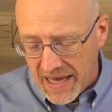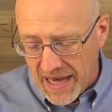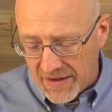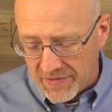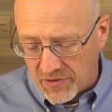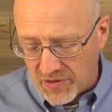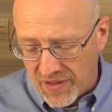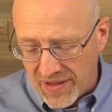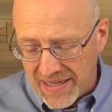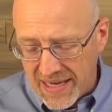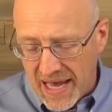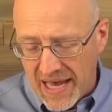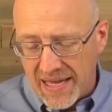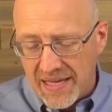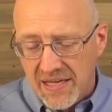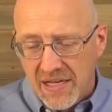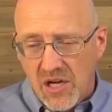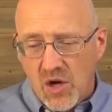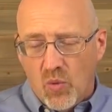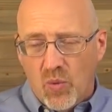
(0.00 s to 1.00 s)
after they
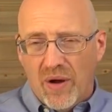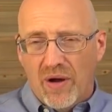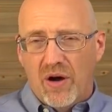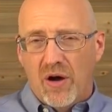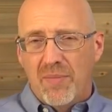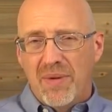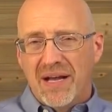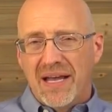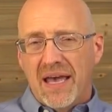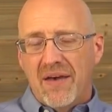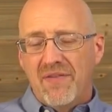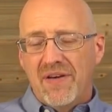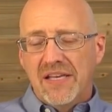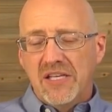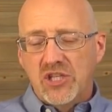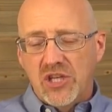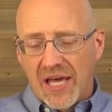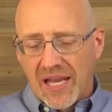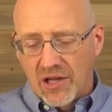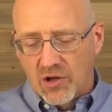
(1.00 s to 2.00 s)
die. Well, among
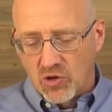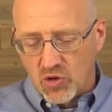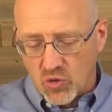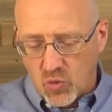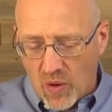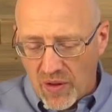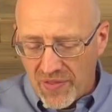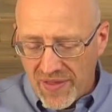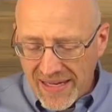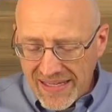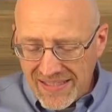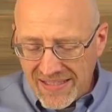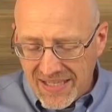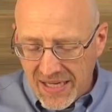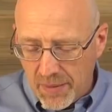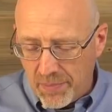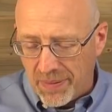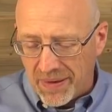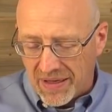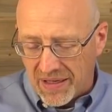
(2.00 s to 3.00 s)
evangelicals, what they
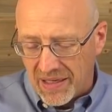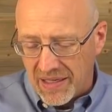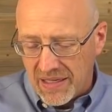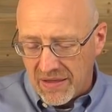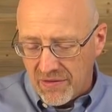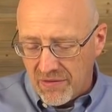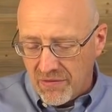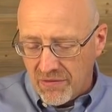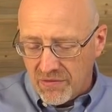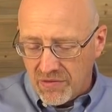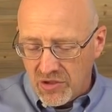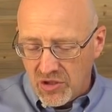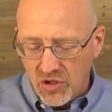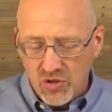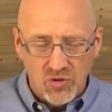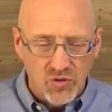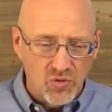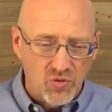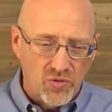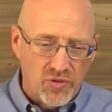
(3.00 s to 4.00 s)
typically
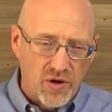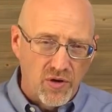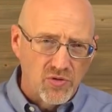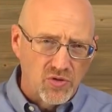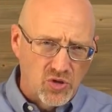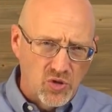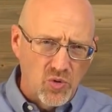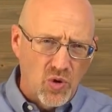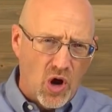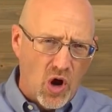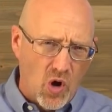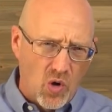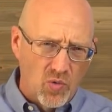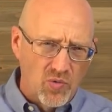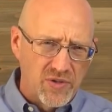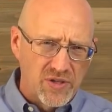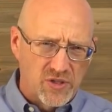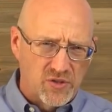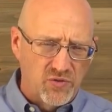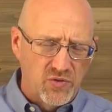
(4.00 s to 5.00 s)
do, those who
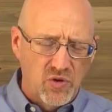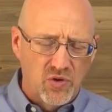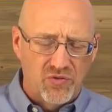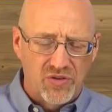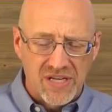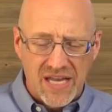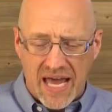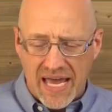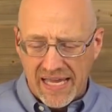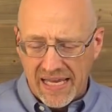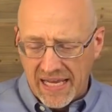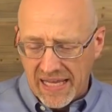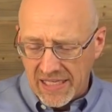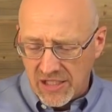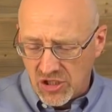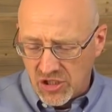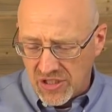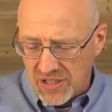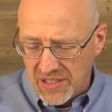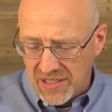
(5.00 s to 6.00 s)
hold this view of
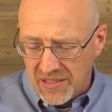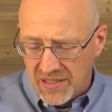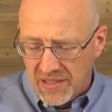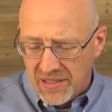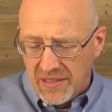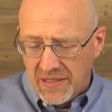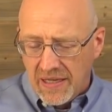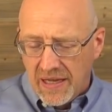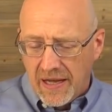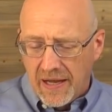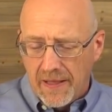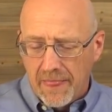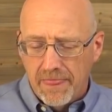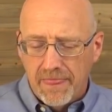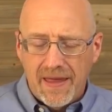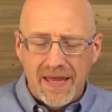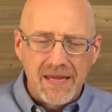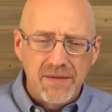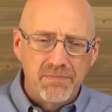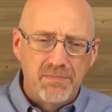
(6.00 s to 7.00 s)
annihilation,
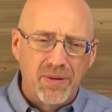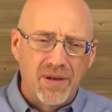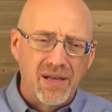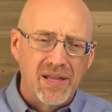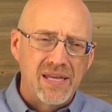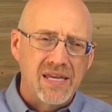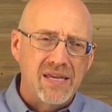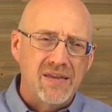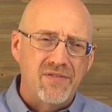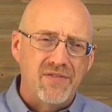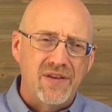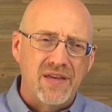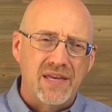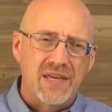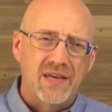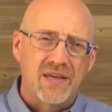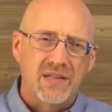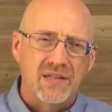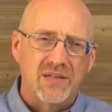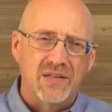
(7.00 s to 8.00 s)
uh, they believe
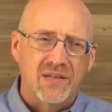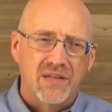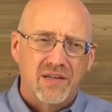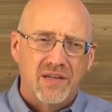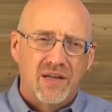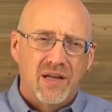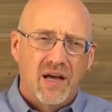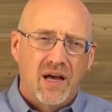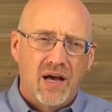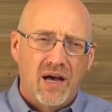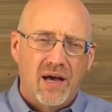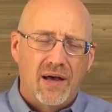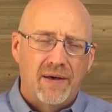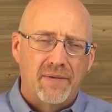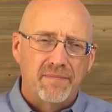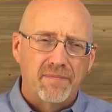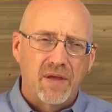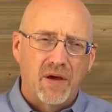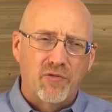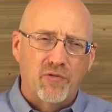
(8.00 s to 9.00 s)
in
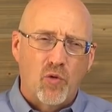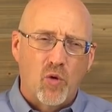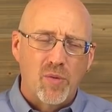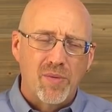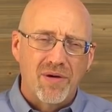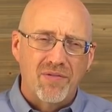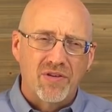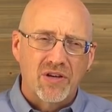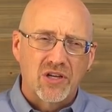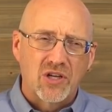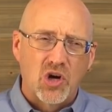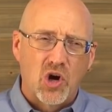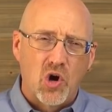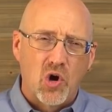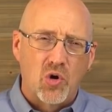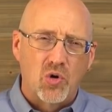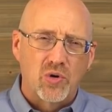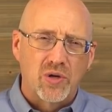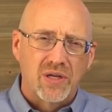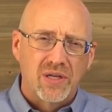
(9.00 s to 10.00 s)
uh, a form of it
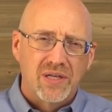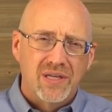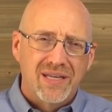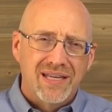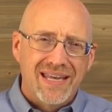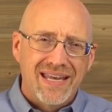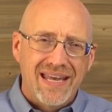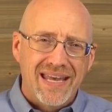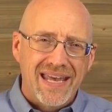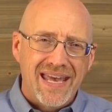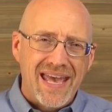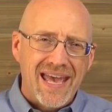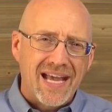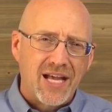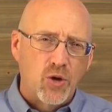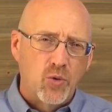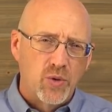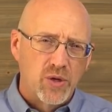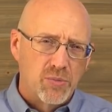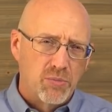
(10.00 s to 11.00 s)
called
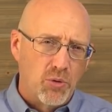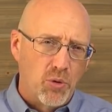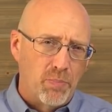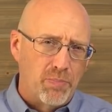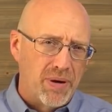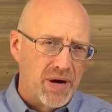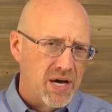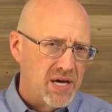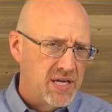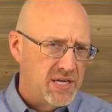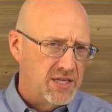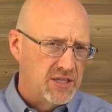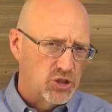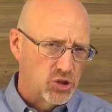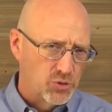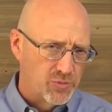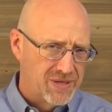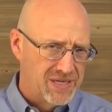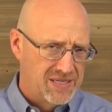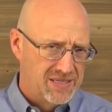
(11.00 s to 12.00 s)
equitable
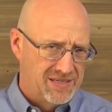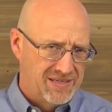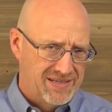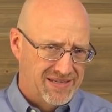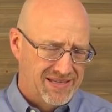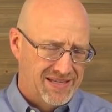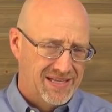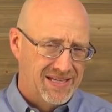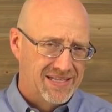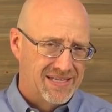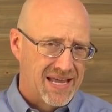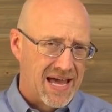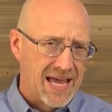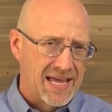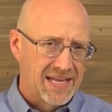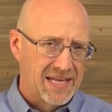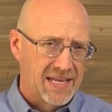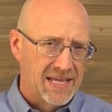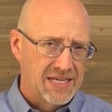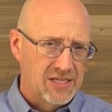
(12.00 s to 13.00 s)
punishment
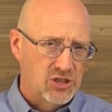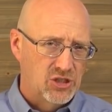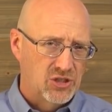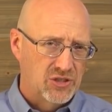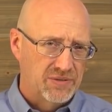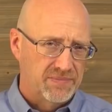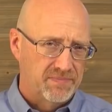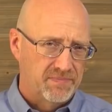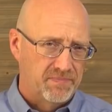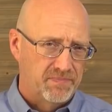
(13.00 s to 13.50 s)
annihilation.